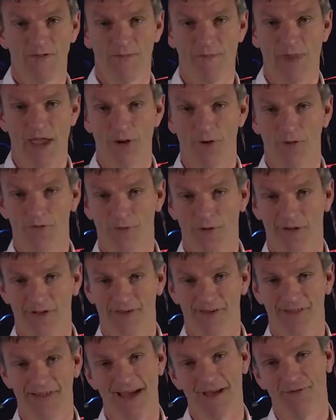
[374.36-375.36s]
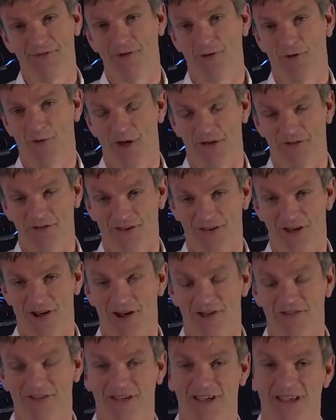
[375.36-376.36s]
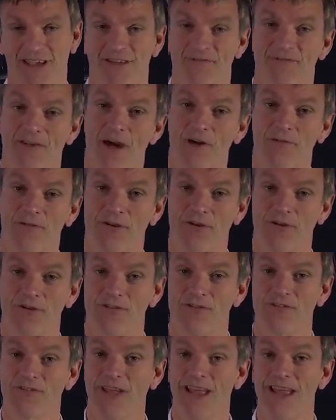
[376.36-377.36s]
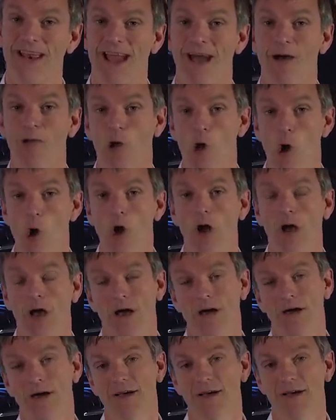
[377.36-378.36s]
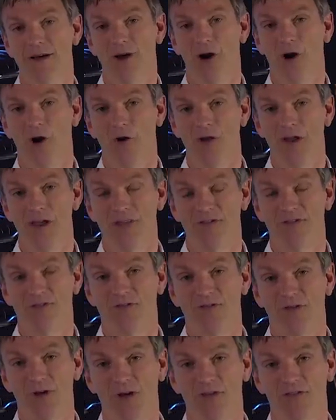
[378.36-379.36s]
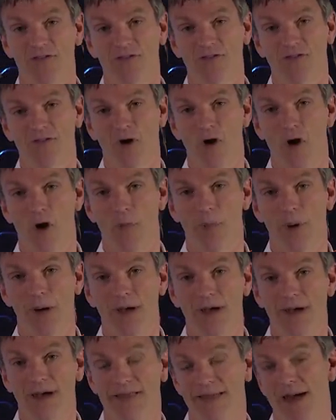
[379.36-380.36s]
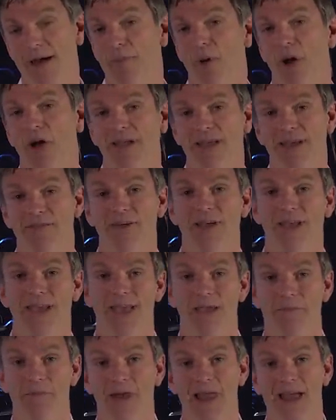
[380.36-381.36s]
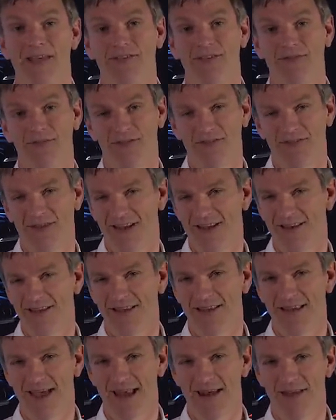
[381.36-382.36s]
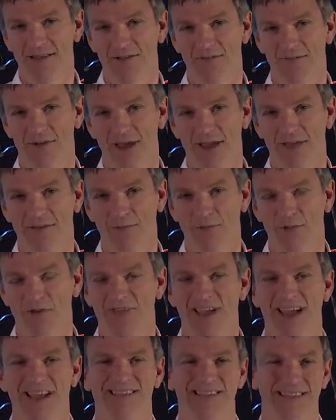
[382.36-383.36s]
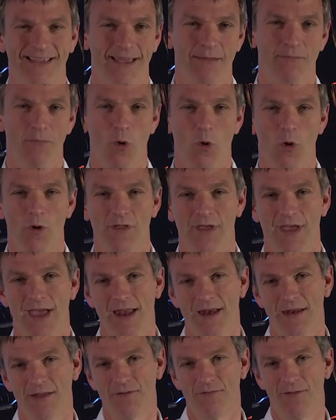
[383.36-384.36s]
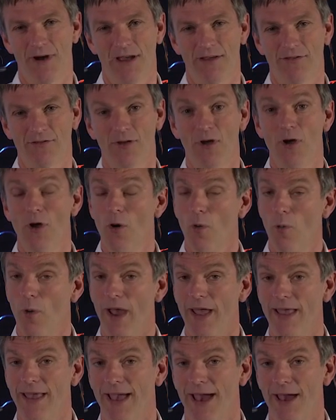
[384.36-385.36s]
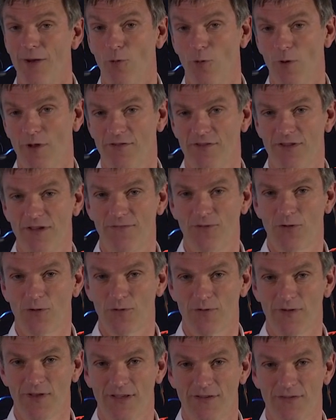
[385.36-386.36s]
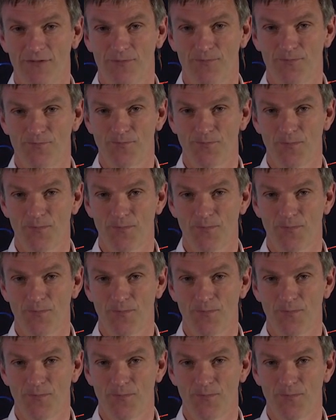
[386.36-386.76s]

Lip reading: To Ben on Twitter, thanks for your question asking if Valtteri could have stayed out longer on his first stop, thereby giving him less of a stint at the end of the race, protecting him more at the end of the race where he had all his difficulties.